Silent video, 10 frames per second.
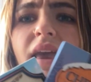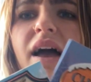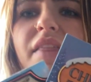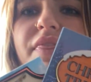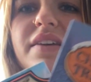
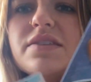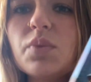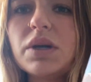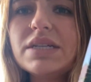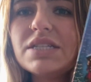And this
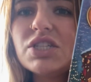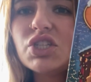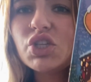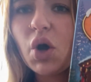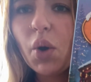one is
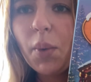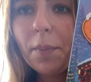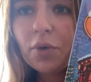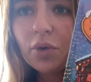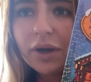so
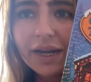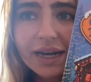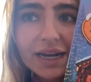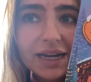pretty.